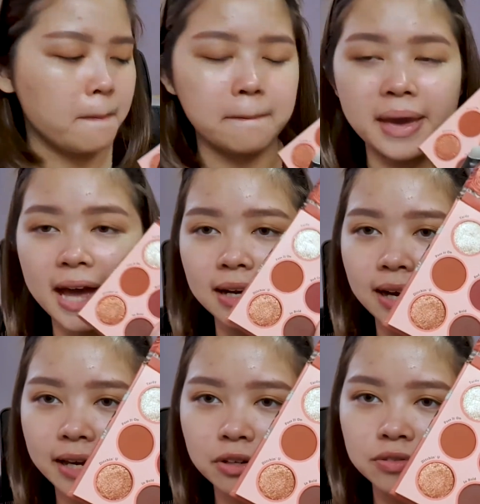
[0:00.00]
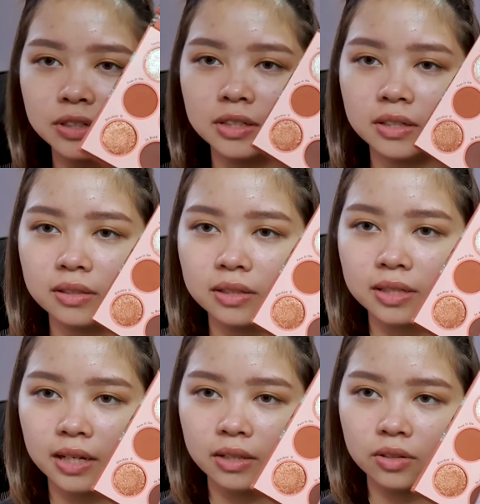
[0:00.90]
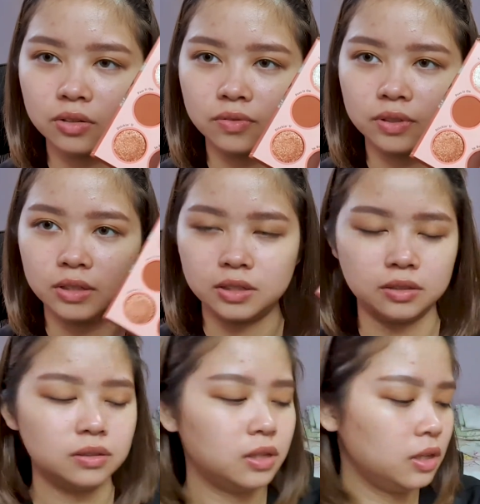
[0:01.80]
Bad Guy over here, this color over here.